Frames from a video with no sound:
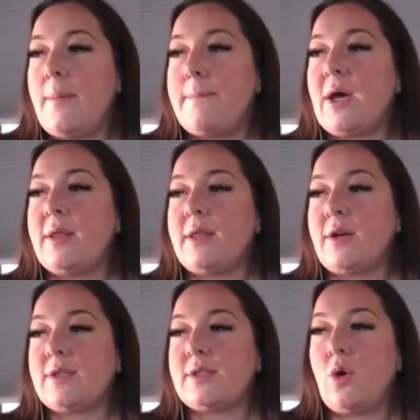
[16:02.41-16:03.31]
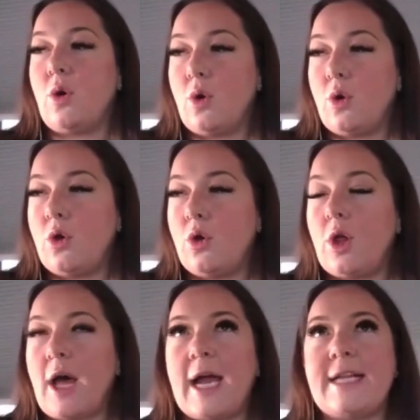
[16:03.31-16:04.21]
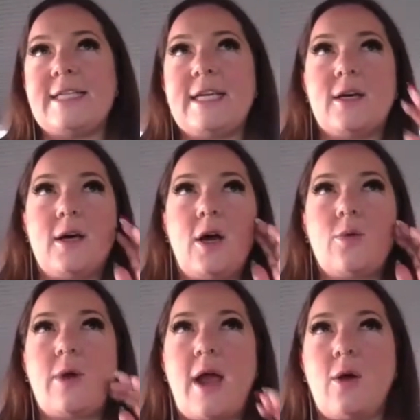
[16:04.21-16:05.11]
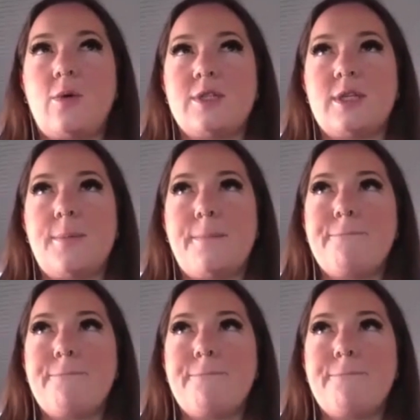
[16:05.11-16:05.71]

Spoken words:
But there's a whole idea around